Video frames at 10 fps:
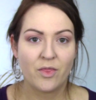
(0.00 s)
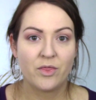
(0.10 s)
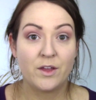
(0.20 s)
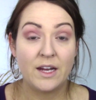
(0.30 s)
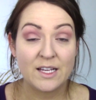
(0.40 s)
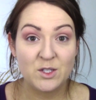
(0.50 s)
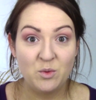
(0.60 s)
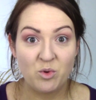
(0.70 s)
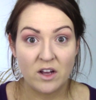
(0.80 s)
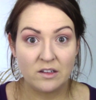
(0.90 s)
The next new
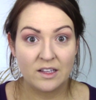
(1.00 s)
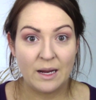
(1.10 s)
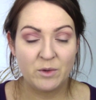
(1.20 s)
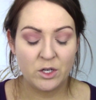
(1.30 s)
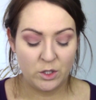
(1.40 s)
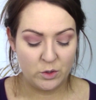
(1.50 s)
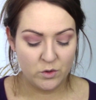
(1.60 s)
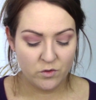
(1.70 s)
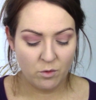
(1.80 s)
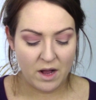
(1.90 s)
product that I'm going to
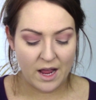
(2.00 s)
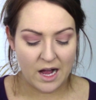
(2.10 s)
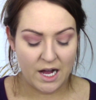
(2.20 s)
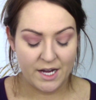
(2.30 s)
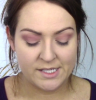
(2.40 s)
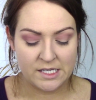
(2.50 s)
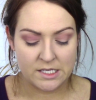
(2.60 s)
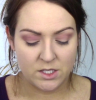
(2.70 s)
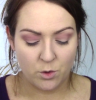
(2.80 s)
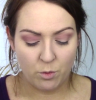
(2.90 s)
use for my eyes
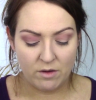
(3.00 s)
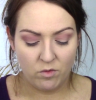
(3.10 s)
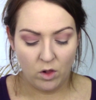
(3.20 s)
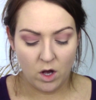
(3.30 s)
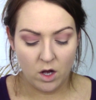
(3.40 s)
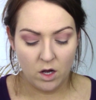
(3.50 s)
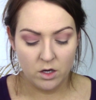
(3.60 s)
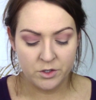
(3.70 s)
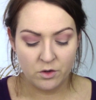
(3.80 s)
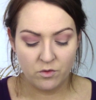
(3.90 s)
is the
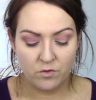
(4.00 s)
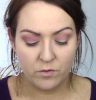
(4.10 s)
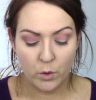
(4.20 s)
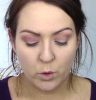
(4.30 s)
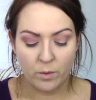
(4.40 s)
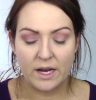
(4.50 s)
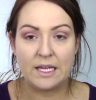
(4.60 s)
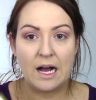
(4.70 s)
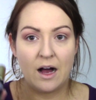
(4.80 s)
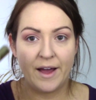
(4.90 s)
Revlon
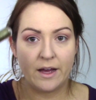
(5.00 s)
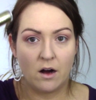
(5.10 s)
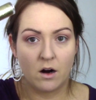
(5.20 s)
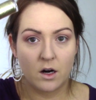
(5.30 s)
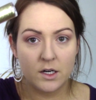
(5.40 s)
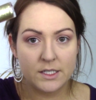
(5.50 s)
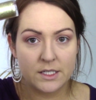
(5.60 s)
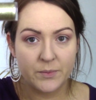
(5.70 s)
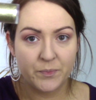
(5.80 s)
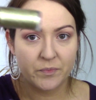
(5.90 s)
Photoready Eye
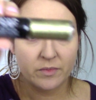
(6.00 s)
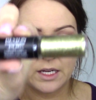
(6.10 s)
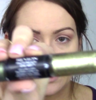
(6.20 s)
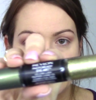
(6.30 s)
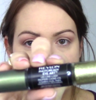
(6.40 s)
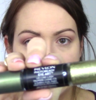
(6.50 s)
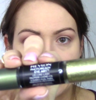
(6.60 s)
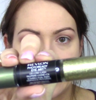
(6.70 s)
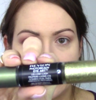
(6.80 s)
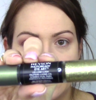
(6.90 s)
Art. It looks
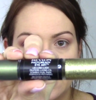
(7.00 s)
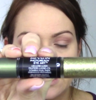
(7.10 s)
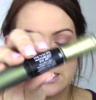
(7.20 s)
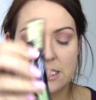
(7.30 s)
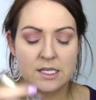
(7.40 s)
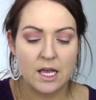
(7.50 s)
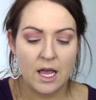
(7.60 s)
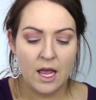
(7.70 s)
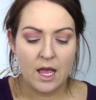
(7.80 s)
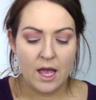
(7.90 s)
like this
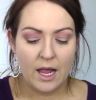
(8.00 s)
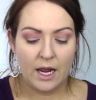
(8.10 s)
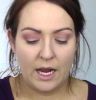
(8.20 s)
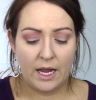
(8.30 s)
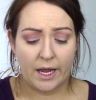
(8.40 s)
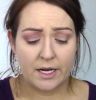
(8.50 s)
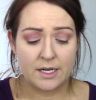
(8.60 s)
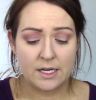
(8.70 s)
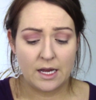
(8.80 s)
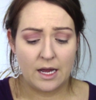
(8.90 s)
and